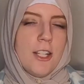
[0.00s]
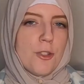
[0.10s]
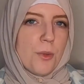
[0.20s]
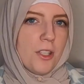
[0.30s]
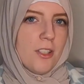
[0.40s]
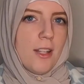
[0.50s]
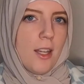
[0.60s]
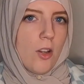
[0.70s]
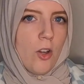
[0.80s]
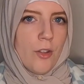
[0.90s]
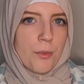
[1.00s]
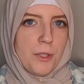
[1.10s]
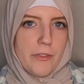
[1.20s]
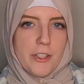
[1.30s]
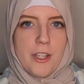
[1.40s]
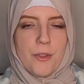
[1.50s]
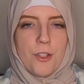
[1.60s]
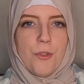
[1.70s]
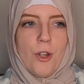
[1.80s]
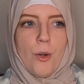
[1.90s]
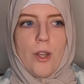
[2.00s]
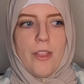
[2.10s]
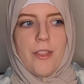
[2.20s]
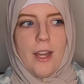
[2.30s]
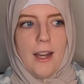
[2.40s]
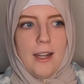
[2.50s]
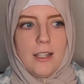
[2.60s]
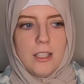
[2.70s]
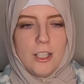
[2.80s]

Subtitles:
I just want to let all the reverts out there know that